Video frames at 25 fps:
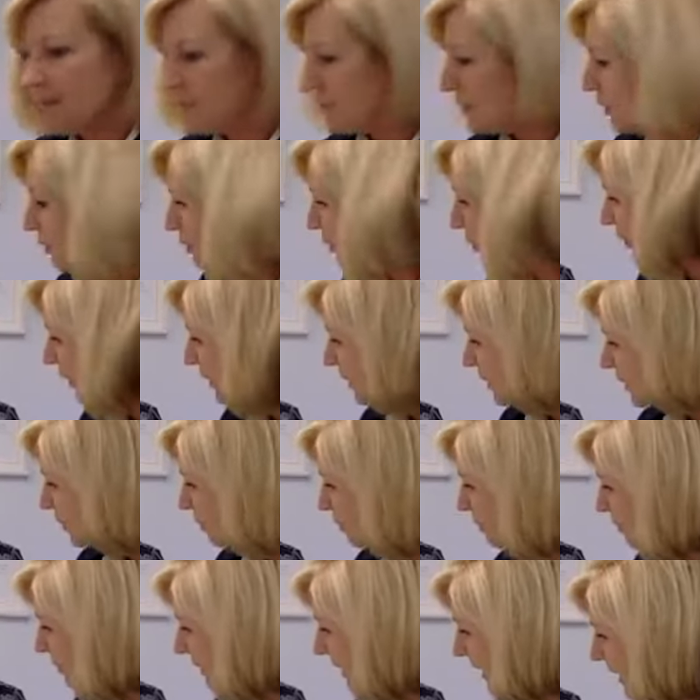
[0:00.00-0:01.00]
you put
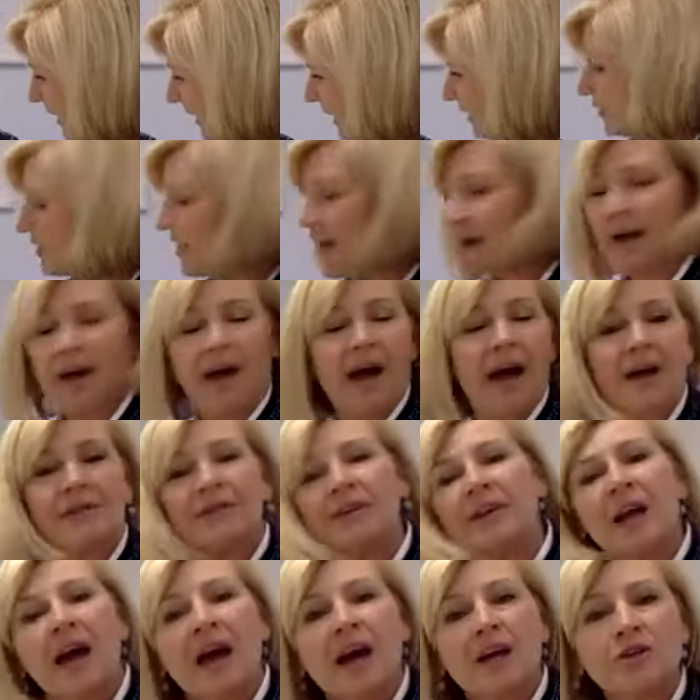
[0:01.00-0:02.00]
in your
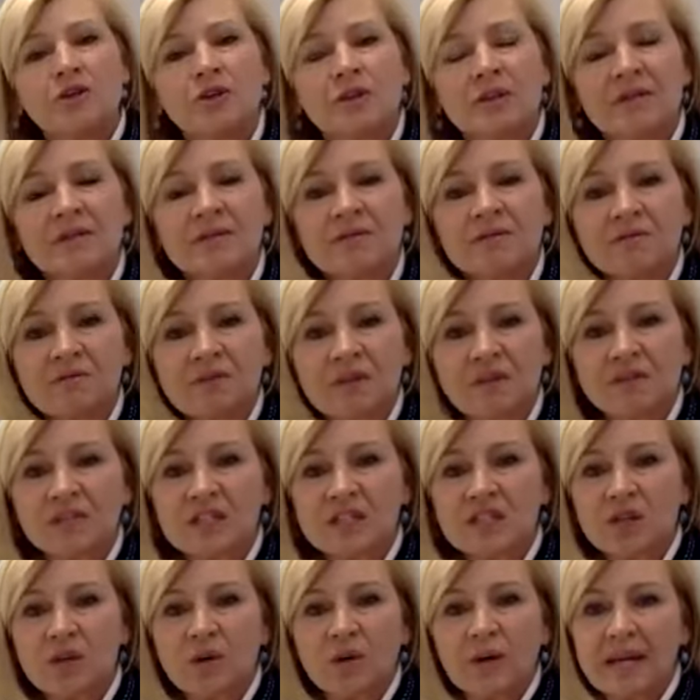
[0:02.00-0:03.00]
oven 150
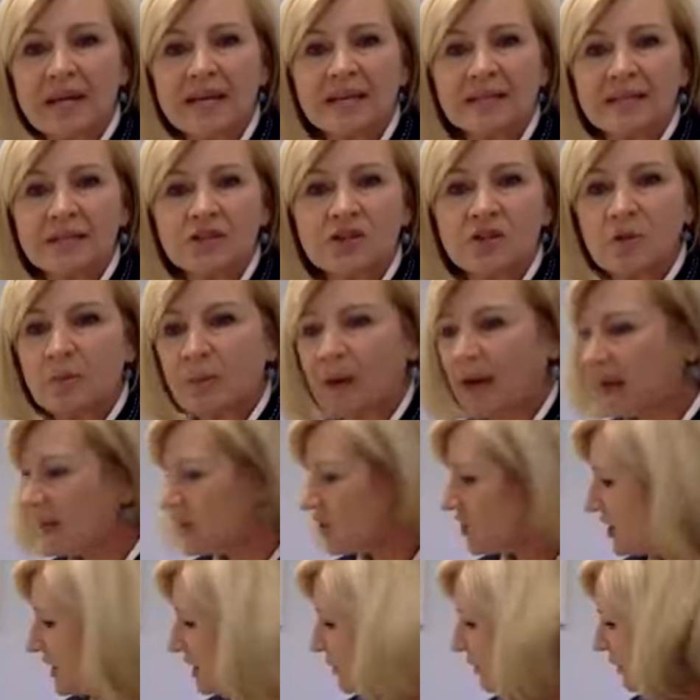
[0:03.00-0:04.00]
degrees and you bake
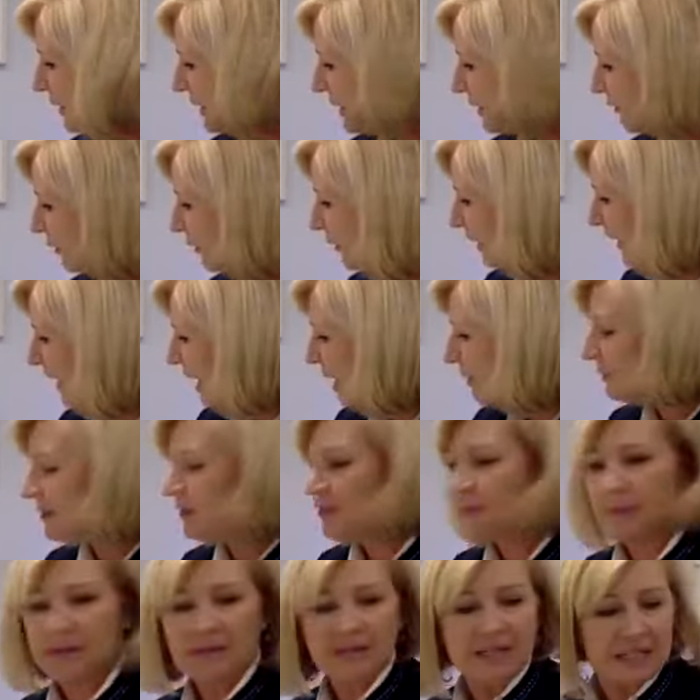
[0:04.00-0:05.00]
just really for a couple
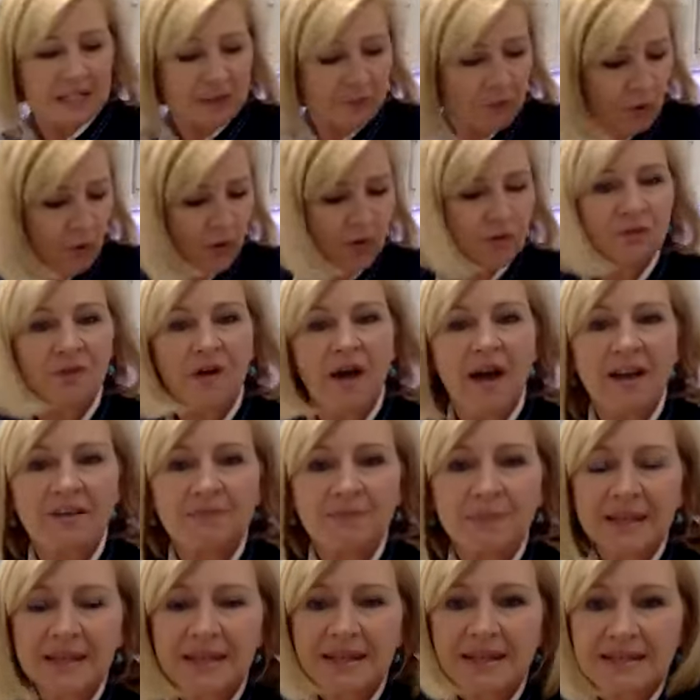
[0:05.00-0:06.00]
of minutes, 4 to
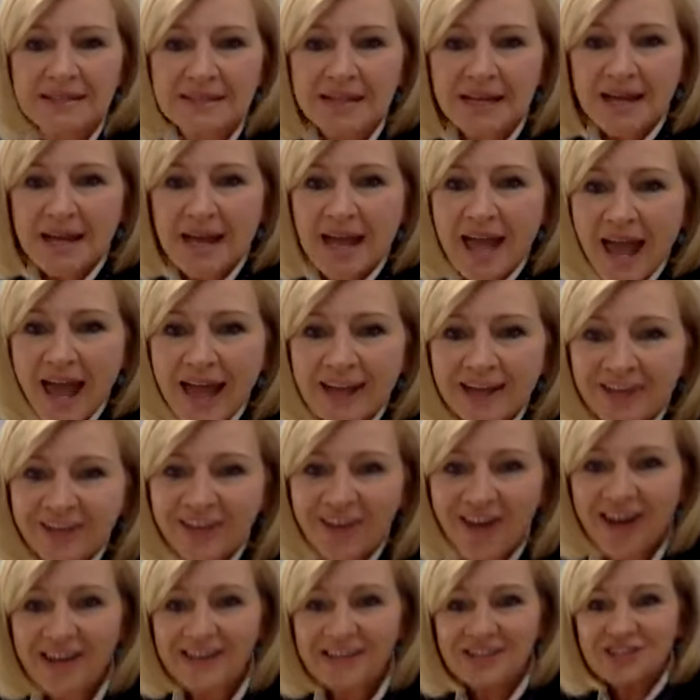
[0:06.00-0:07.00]
5 minutes. And it
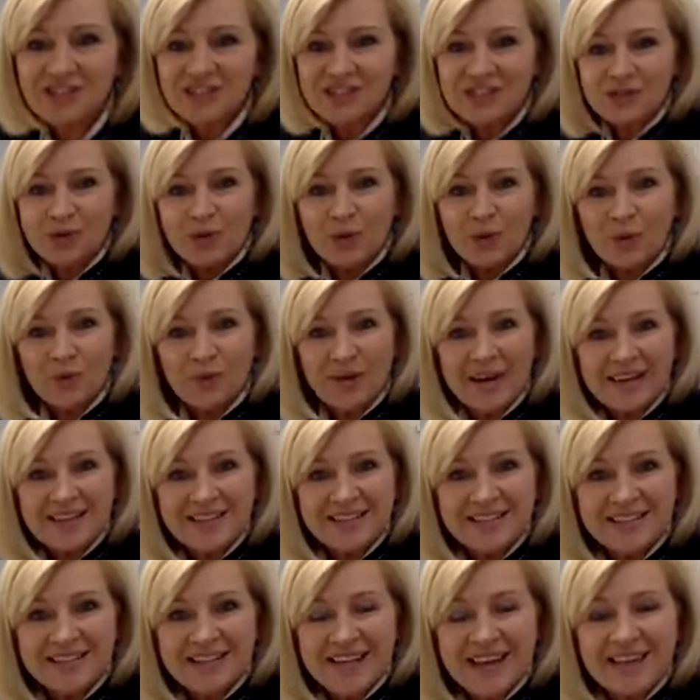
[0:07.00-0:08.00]
kind of just all
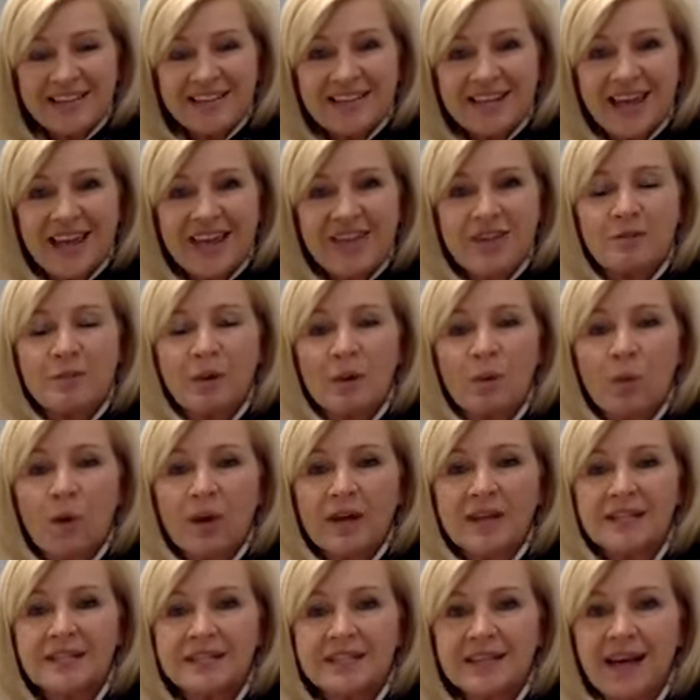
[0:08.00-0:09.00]
renders down together. But
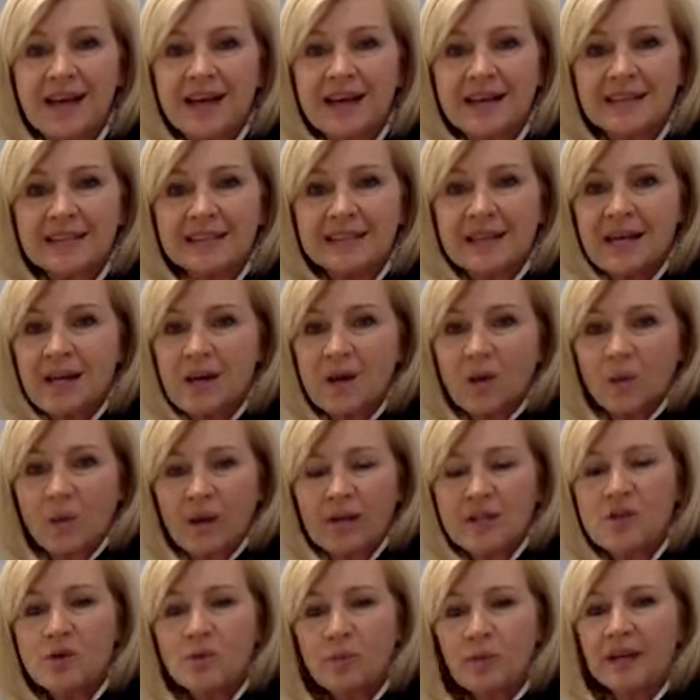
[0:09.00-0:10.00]
what it does,
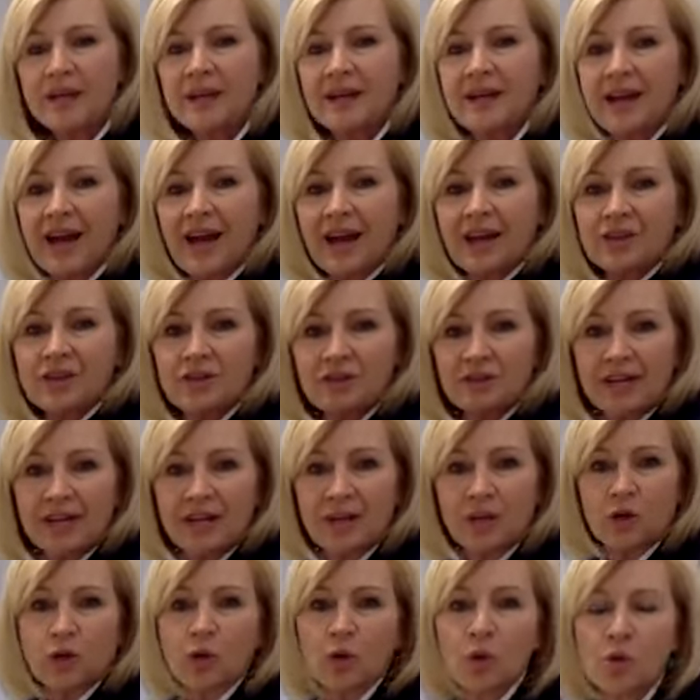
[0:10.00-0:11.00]
When you bring it out and you let
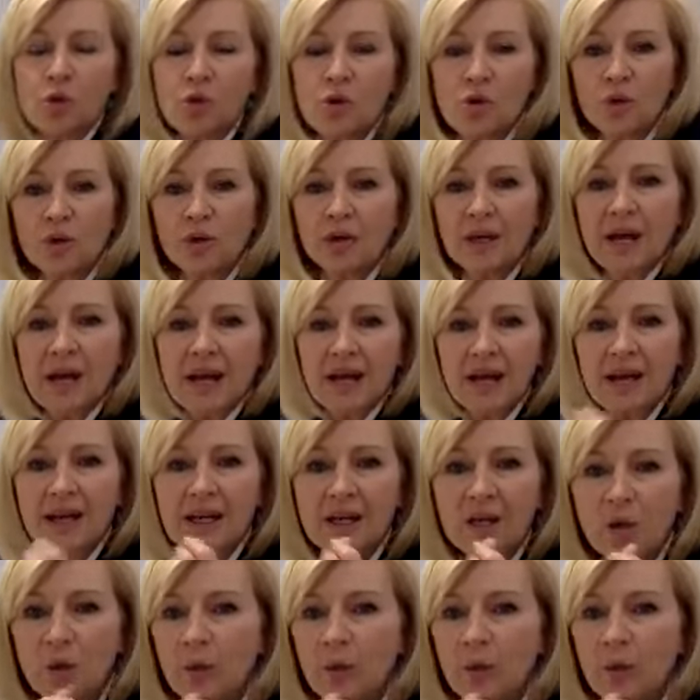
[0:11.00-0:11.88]
it cool, it